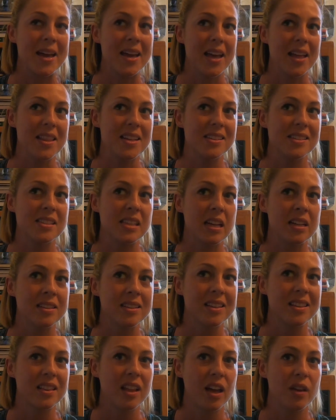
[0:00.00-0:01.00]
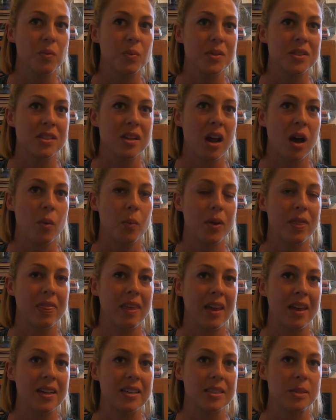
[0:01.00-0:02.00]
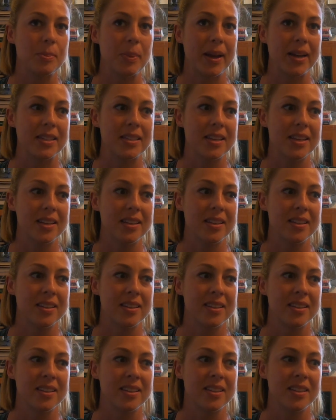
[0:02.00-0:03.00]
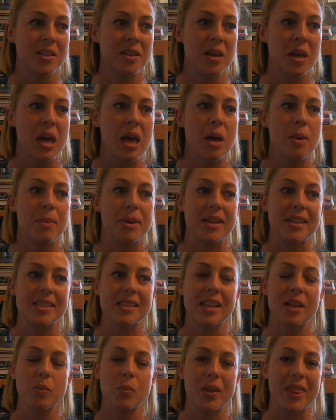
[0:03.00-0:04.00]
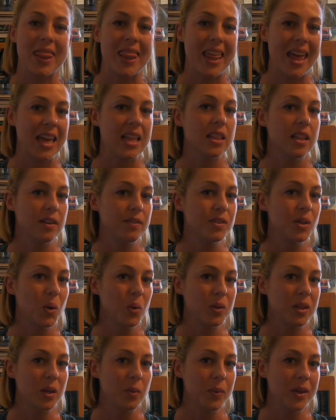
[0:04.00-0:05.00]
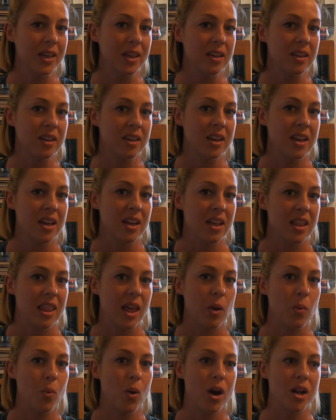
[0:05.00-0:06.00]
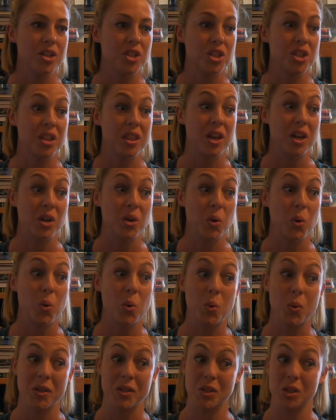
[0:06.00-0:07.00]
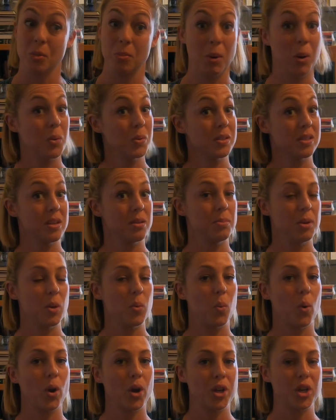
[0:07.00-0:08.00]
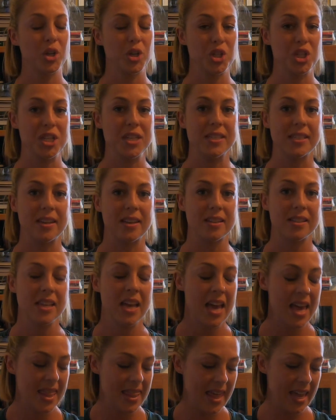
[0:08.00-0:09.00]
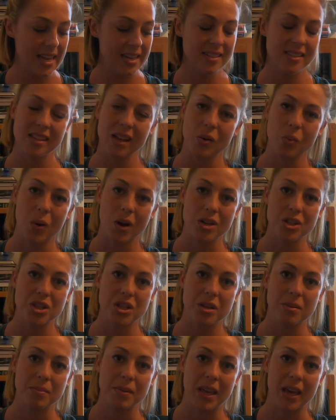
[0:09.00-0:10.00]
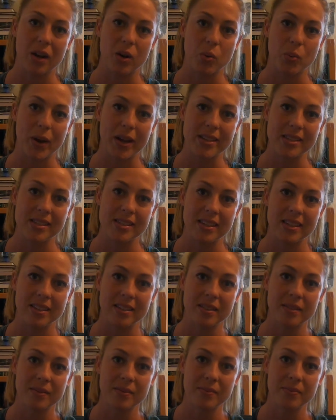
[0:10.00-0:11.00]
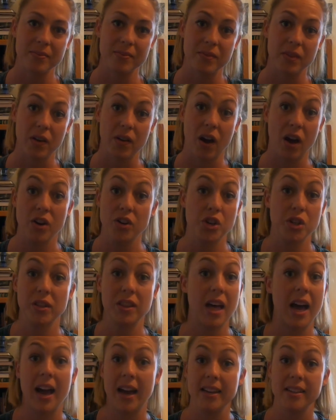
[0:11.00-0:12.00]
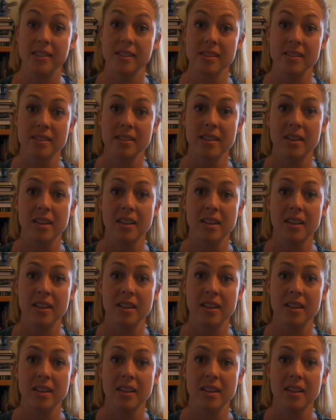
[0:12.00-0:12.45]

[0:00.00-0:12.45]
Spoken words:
And then suddenly life was not what they expected. Because then when they lived Holy Week, they watched who was supposed to be warrior Jesus, they instead watched him get arrested under lies.